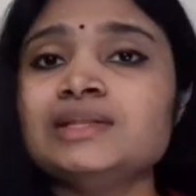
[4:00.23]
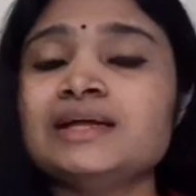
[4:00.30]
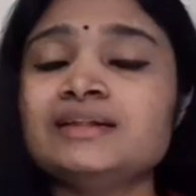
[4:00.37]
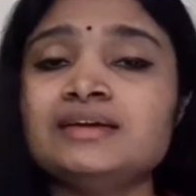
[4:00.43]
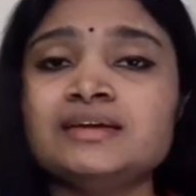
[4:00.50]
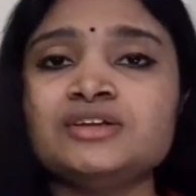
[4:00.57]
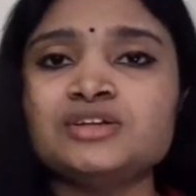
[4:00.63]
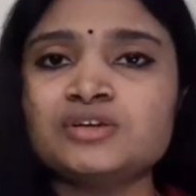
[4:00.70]
that
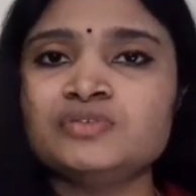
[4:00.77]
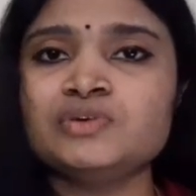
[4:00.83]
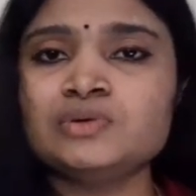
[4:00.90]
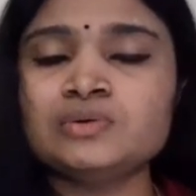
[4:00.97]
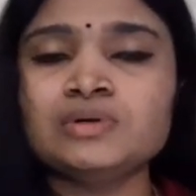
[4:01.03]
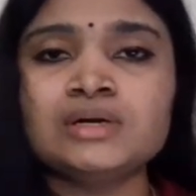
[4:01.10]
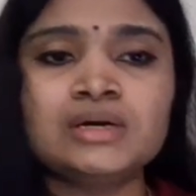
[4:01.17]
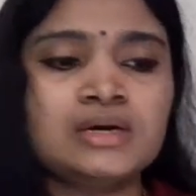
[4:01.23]
the
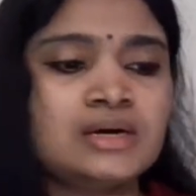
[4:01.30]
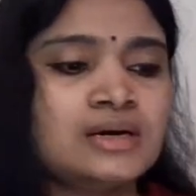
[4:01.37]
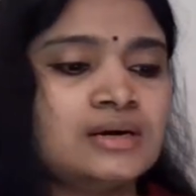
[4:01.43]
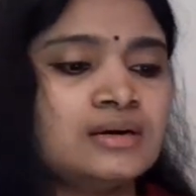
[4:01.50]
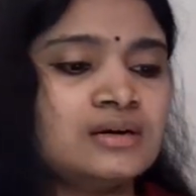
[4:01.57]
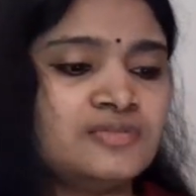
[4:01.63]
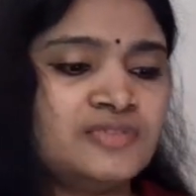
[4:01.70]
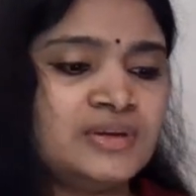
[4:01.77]
interview
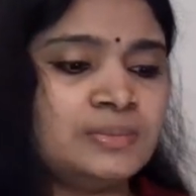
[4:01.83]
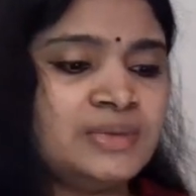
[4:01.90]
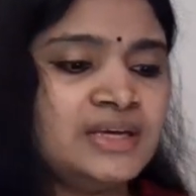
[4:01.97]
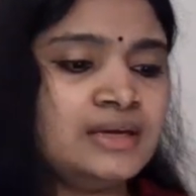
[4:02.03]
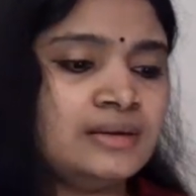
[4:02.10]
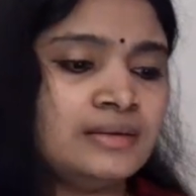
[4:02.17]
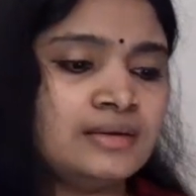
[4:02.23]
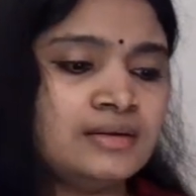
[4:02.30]
will
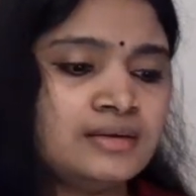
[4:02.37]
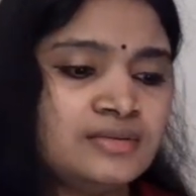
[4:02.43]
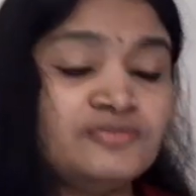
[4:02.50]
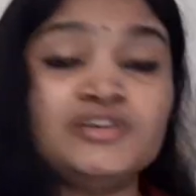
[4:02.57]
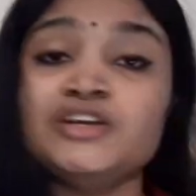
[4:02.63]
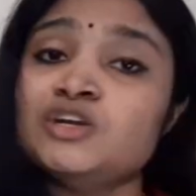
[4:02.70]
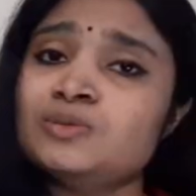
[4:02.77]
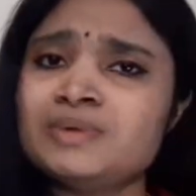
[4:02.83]
be
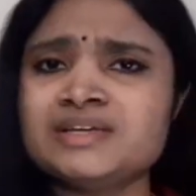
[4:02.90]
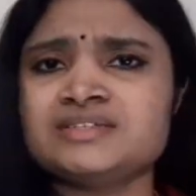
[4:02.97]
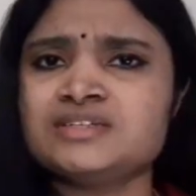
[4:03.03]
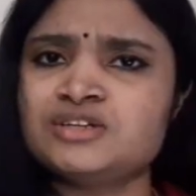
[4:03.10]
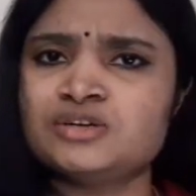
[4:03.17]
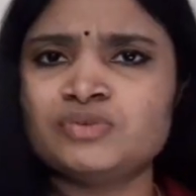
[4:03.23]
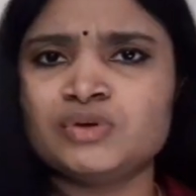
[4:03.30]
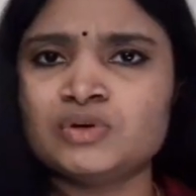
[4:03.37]
video based
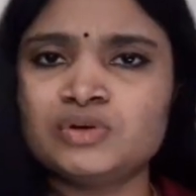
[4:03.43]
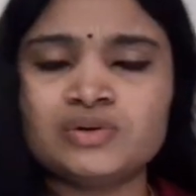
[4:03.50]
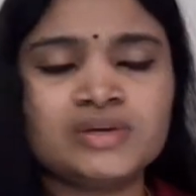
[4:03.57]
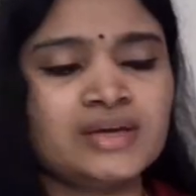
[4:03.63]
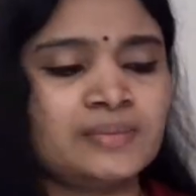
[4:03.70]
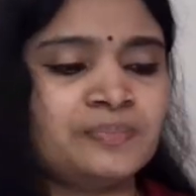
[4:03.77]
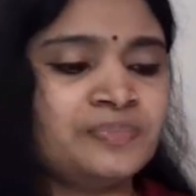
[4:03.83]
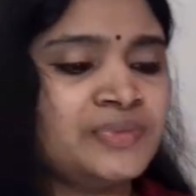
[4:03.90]
interview only.
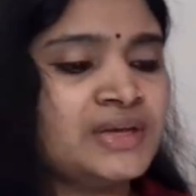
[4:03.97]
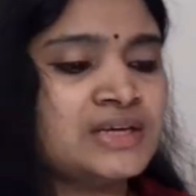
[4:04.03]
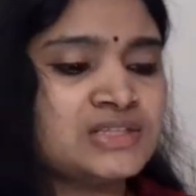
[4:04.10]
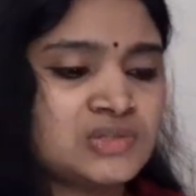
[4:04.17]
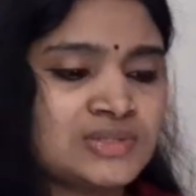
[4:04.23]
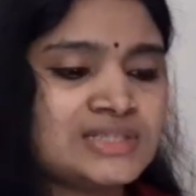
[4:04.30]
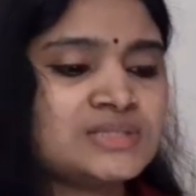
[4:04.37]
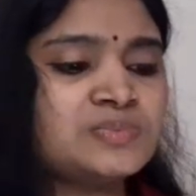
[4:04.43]
Okay.
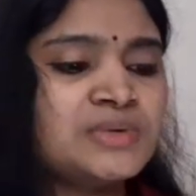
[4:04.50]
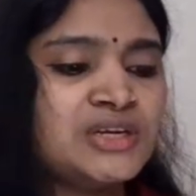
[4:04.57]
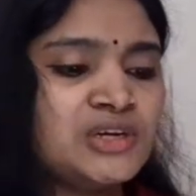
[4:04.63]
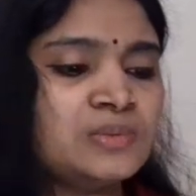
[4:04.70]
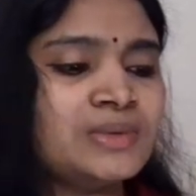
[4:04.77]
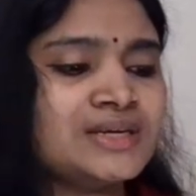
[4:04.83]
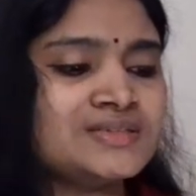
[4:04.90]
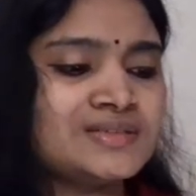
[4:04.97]
So this
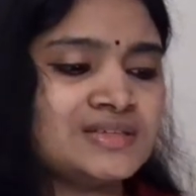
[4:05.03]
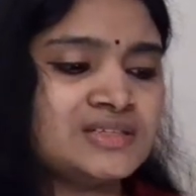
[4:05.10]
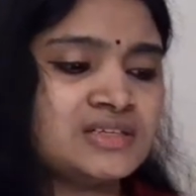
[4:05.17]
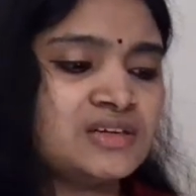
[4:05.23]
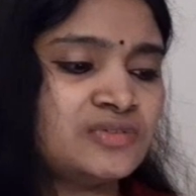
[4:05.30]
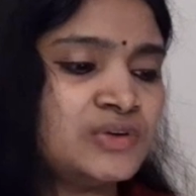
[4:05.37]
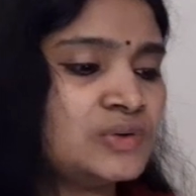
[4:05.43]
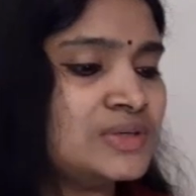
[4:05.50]
video based
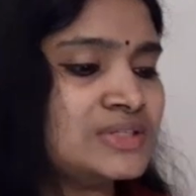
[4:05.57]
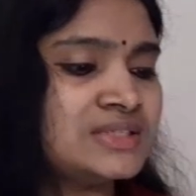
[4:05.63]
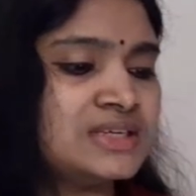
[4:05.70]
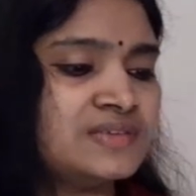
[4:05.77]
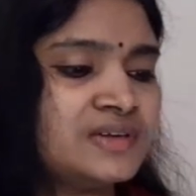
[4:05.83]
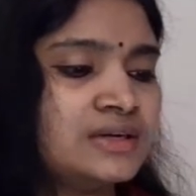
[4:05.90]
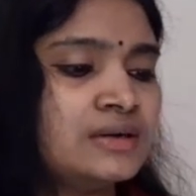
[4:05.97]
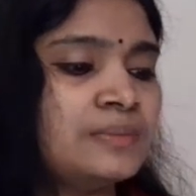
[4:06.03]
interview is
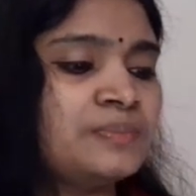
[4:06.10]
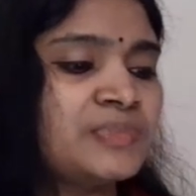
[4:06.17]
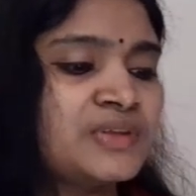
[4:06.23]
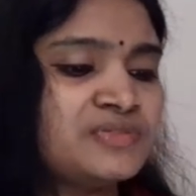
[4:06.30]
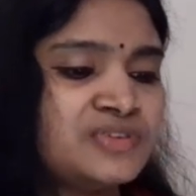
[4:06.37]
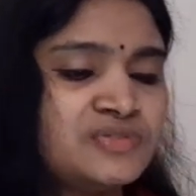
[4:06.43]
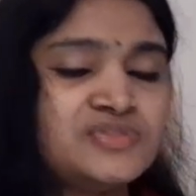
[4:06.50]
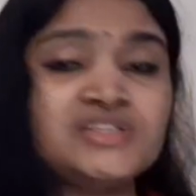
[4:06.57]
given
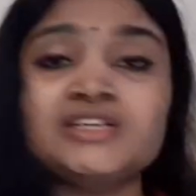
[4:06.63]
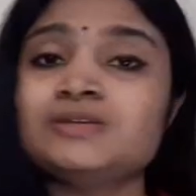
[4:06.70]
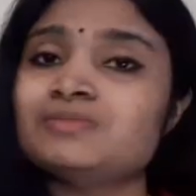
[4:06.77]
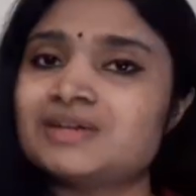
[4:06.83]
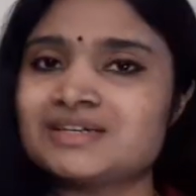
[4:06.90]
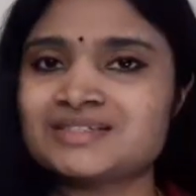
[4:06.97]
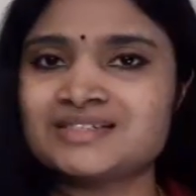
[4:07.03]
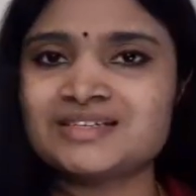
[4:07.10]
15
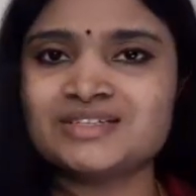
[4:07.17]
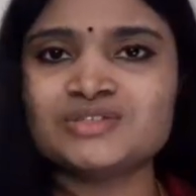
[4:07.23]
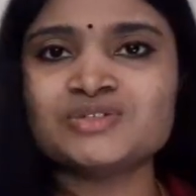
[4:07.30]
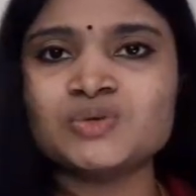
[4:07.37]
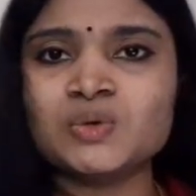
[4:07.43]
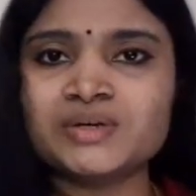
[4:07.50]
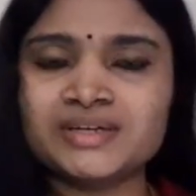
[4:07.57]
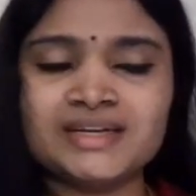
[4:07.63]
marks. So
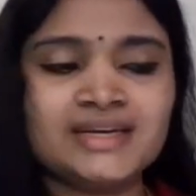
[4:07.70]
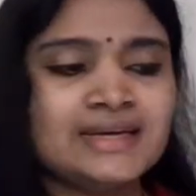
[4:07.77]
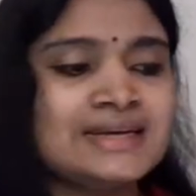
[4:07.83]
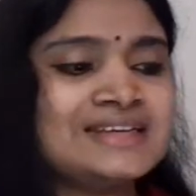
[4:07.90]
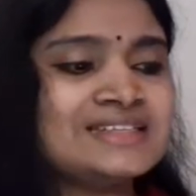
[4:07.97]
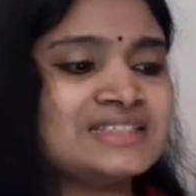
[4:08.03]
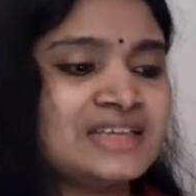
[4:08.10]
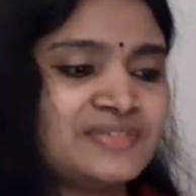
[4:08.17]
totally
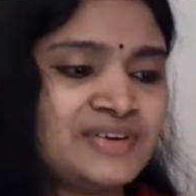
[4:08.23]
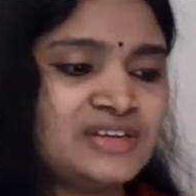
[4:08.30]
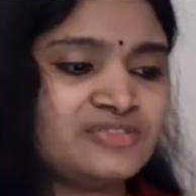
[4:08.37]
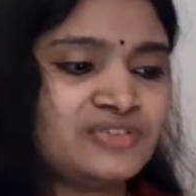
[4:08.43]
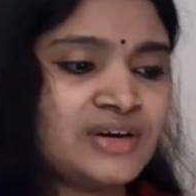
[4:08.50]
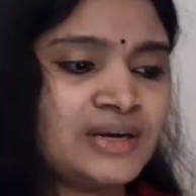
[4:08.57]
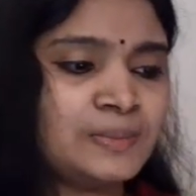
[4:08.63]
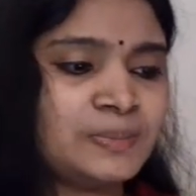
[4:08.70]

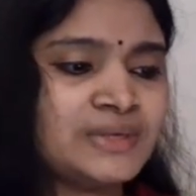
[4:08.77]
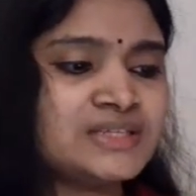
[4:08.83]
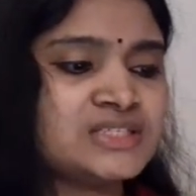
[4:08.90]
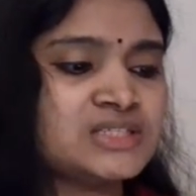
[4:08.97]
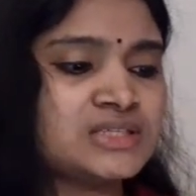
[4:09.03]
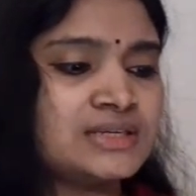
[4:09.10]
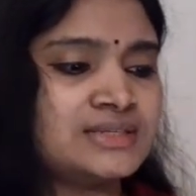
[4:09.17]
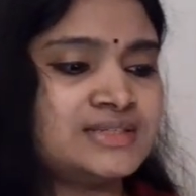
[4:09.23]
75
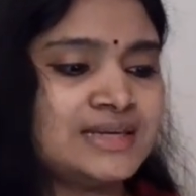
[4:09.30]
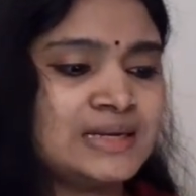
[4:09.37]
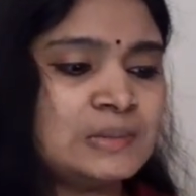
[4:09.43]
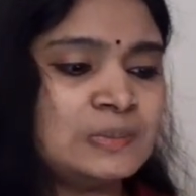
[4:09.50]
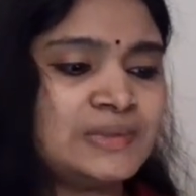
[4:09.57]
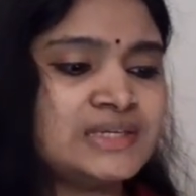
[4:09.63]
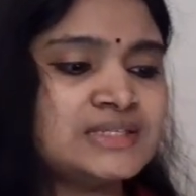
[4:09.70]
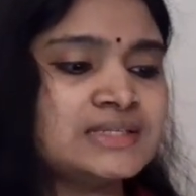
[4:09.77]
plus
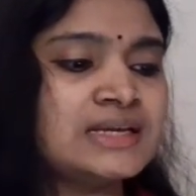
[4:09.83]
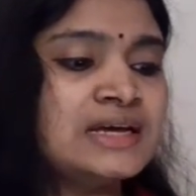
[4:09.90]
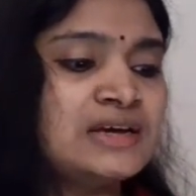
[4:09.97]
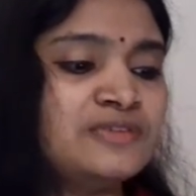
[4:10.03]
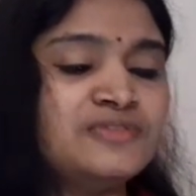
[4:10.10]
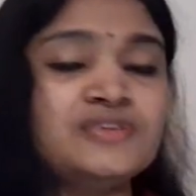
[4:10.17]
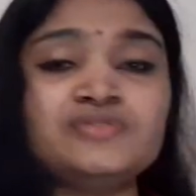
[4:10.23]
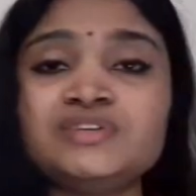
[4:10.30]
10 plus
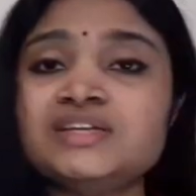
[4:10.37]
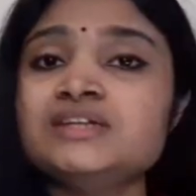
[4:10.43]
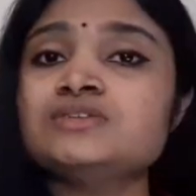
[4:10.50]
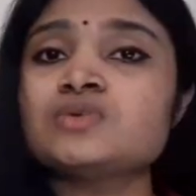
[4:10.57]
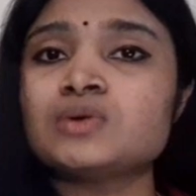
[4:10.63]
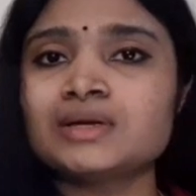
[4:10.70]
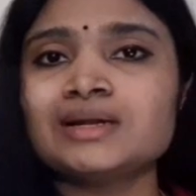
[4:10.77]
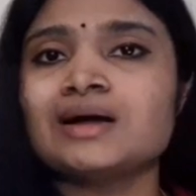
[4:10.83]
15,
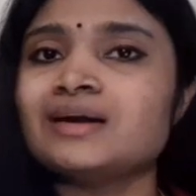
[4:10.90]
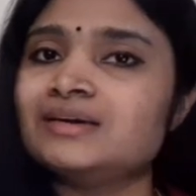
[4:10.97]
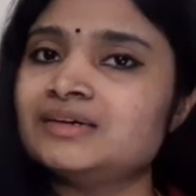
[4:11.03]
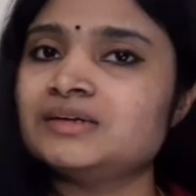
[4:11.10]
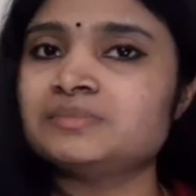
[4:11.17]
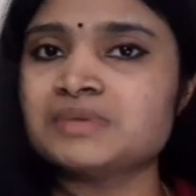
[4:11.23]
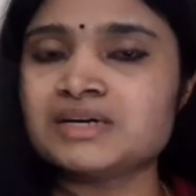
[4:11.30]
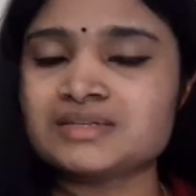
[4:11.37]
total
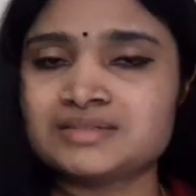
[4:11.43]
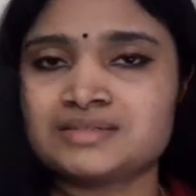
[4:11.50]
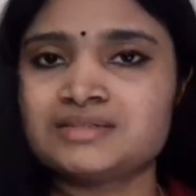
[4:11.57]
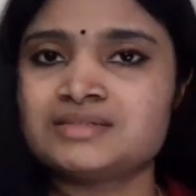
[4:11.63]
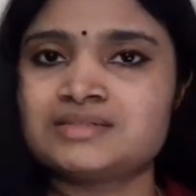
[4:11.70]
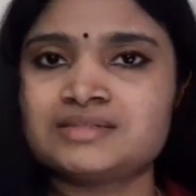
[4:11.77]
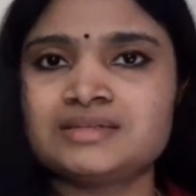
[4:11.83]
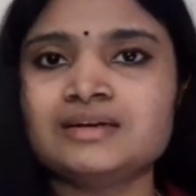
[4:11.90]
100 marks
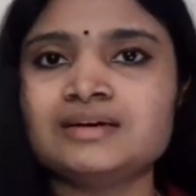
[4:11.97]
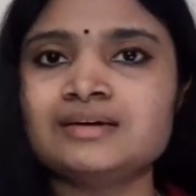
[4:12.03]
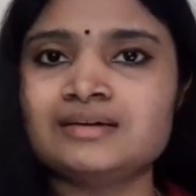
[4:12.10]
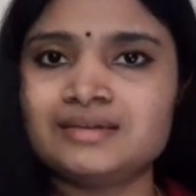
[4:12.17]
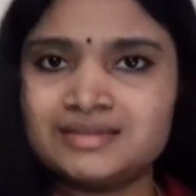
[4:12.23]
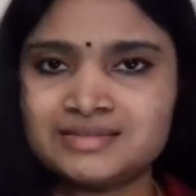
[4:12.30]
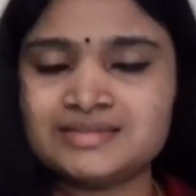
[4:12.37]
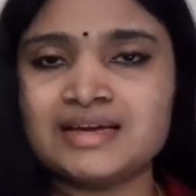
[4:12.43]

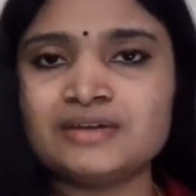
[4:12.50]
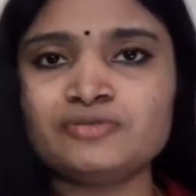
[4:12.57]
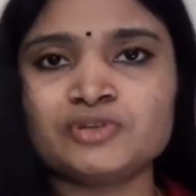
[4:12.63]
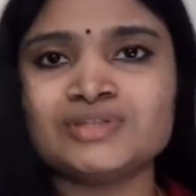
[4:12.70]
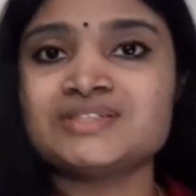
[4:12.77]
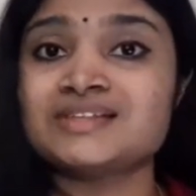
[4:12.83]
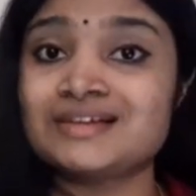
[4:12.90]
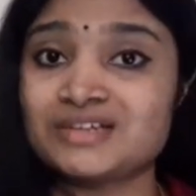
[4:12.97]
is there for
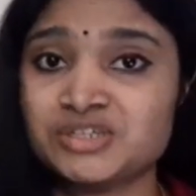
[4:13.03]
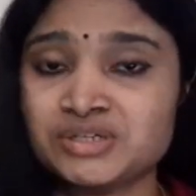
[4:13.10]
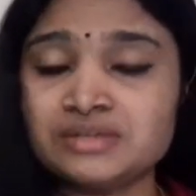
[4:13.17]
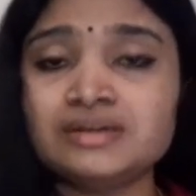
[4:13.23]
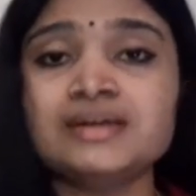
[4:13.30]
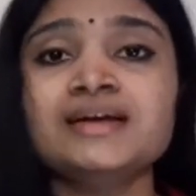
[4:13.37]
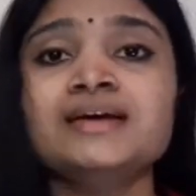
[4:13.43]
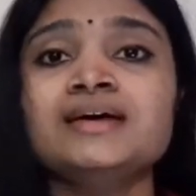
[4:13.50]
the selection